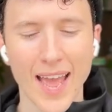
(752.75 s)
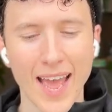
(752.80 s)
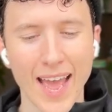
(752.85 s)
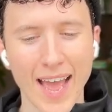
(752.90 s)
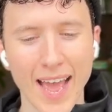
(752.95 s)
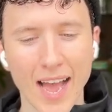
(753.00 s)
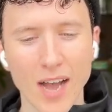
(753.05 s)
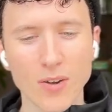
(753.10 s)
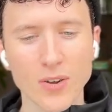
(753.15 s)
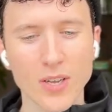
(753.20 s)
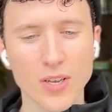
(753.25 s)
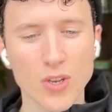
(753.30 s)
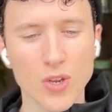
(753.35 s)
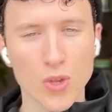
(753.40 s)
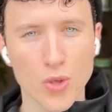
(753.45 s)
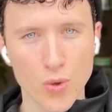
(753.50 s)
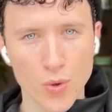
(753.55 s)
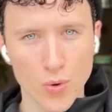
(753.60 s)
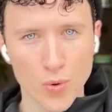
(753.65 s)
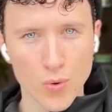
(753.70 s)
How can
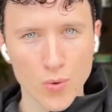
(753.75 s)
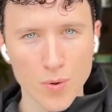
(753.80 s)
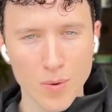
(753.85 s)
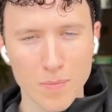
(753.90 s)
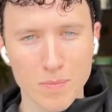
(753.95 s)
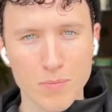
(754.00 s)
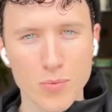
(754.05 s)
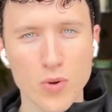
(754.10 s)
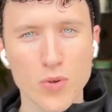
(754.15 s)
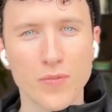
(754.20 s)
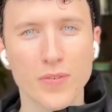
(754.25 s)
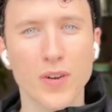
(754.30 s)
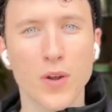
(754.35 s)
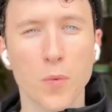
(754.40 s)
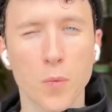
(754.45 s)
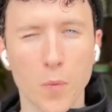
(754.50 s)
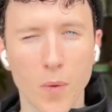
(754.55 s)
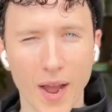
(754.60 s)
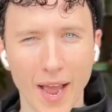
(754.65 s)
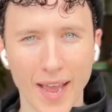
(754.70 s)
you move in a
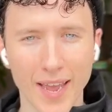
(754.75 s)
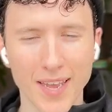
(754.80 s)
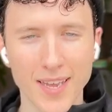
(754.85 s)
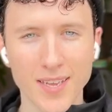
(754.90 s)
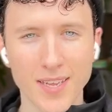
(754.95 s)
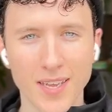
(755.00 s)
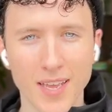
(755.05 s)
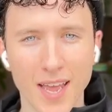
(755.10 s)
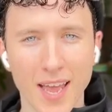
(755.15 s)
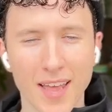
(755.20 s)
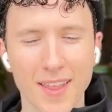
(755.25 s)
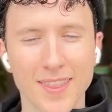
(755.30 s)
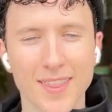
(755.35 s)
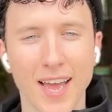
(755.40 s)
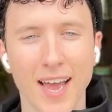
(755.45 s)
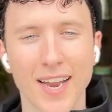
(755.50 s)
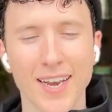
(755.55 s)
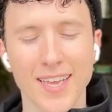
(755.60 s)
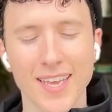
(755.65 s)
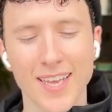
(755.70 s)
way
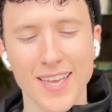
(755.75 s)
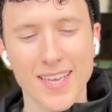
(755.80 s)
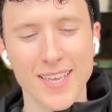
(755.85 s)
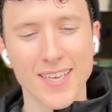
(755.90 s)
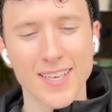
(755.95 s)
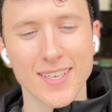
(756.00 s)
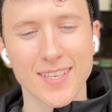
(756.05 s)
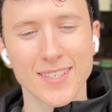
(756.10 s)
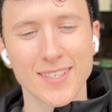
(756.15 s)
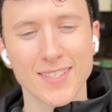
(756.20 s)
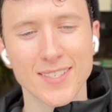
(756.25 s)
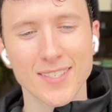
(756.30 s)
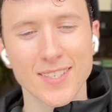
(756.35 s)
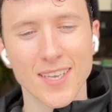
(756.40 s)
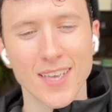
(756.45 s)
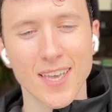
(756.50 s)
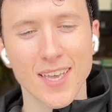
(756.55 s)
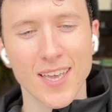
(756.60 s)
that is